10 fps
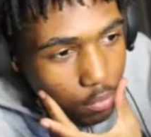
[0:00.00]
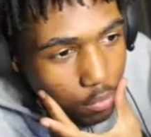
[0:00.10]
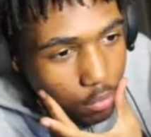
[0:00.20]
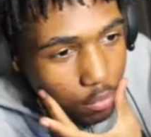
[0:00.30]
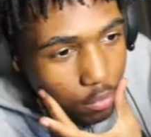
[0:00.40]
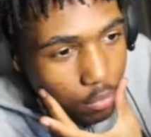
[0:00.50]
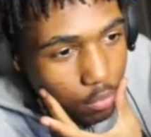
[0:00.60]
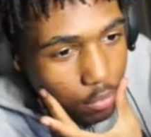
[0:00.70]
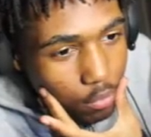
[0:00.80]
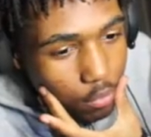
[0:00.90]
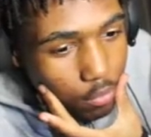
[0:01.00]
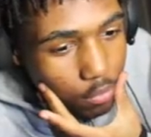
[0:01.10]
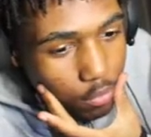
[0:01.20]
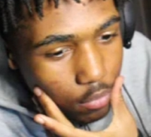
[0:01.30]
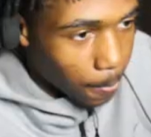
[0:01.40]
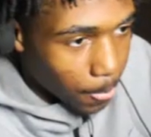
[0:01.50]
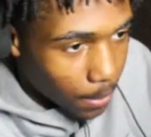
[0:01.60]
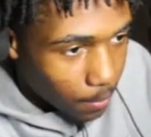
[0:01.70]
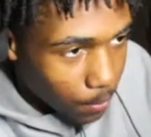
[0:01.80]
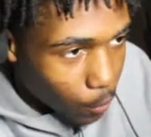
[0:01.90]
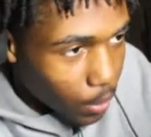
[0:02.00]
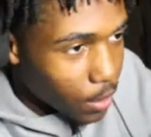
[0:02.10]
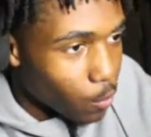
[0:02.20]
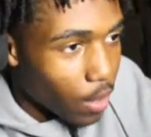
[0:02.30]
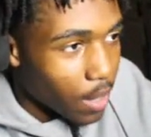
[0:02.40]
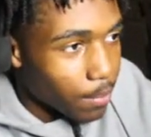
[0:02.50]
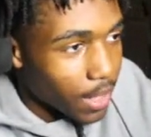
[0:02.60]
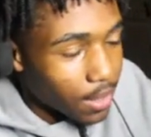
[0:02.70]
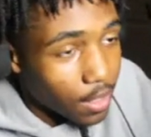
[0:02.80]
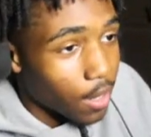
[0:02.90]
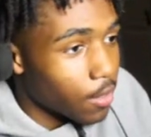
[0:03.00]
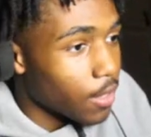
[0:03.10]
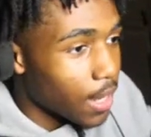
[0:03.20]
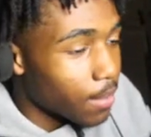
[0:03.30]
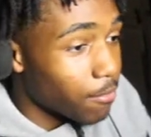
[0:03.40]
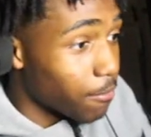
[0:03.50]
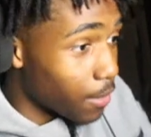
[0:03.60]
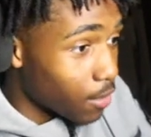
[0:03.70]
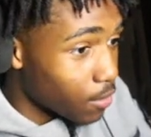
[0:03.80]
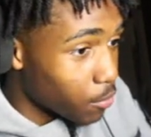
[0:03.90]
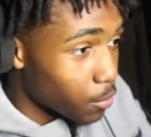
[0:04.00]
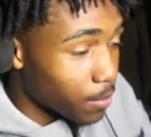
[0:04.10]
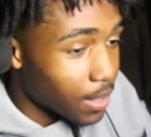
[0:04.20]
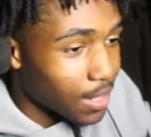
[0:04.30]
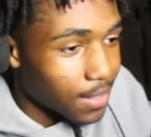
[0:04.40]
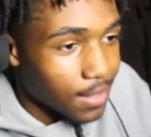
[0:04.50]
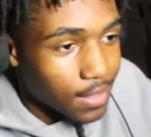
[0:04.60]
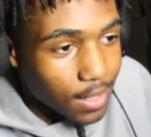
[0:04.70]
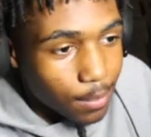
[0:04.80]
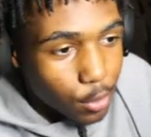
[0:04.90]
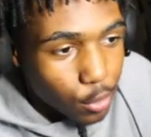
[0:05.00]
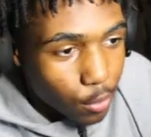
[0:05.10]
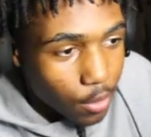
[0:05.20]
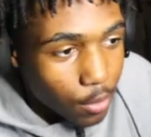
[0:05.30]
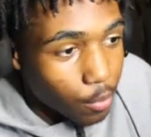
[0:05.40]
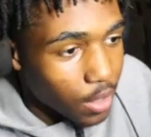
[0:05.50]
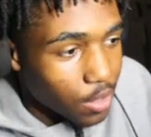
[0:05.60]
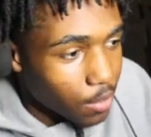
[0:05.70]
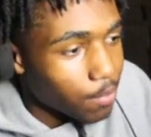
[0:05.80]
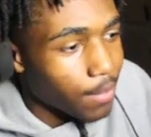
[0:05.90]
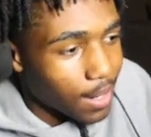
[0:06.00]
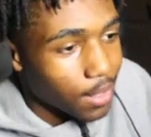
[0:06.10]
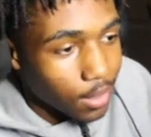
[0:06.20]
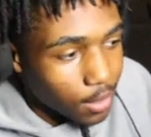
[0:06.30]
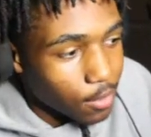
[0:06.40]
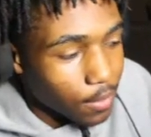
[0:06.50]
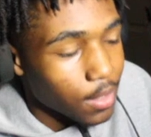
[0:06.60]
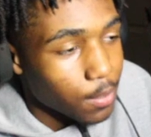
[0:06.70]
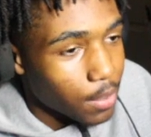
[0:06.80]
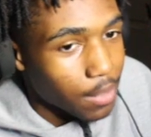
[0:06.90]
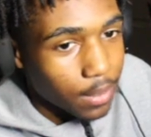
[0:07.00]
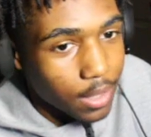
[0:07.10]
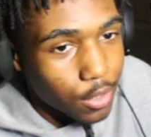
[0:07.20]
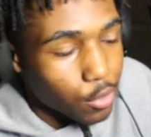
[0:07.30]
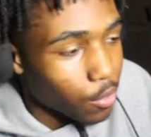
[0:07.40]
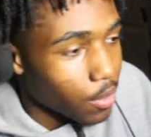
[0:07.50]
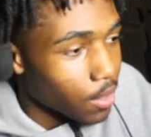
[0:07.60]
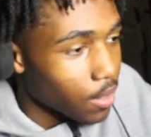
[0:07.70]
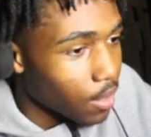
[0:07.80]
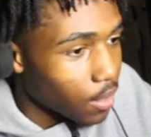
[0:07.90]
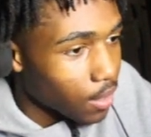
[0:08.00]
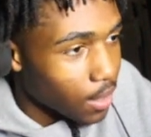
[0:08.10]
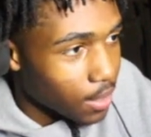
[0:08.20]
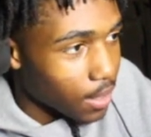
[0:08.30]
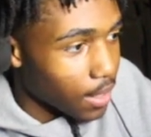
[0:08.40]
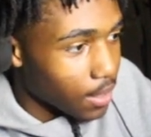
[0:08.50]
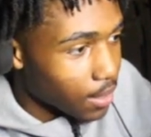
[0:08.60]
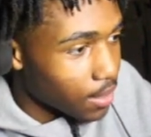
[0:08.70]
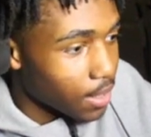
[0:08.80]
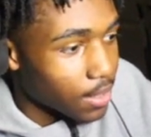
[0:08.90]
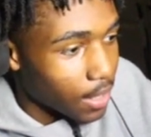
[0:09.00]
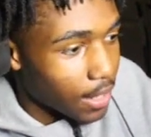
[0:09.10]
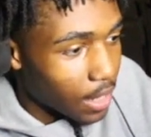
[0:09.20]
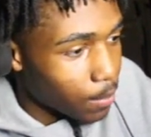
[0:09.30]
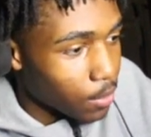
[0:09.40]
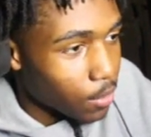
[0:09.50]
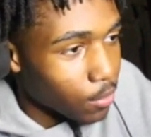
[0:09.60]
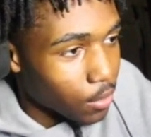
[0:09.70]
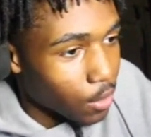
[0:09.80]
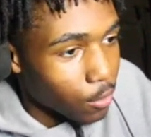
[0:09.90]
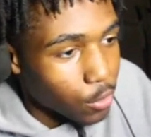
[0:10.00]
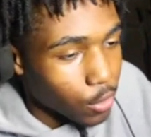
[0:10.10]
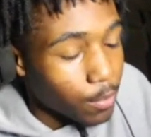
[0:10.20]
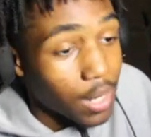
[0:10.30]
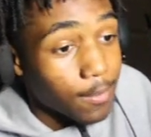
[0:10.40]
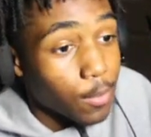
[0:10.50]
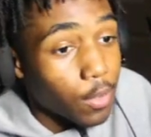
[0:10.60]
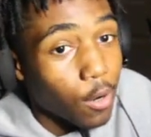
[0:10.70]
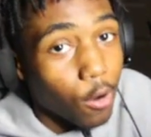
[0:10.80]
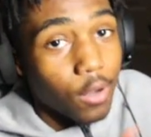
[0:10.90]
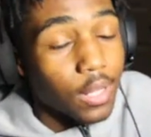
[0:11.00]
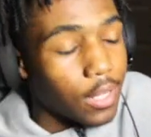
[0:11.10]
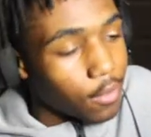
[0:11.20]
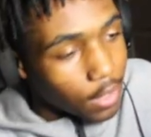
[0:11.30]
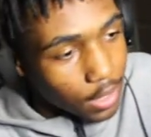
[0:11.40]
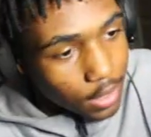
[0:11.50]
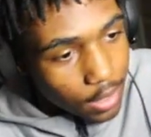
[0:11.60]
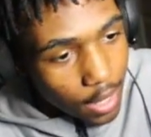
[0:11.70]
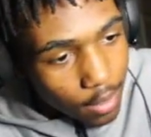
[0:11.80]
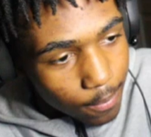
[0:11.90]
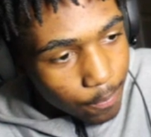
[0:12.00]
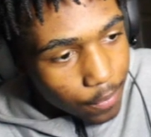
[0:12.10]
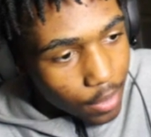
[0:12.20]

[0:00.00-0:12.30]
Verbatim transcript: Hmm. The reason why I played the other game first was because it seemed shorter, which by the looks of it is probably is shorter. Cause like this says like episode zero, so he probably went all out on this game.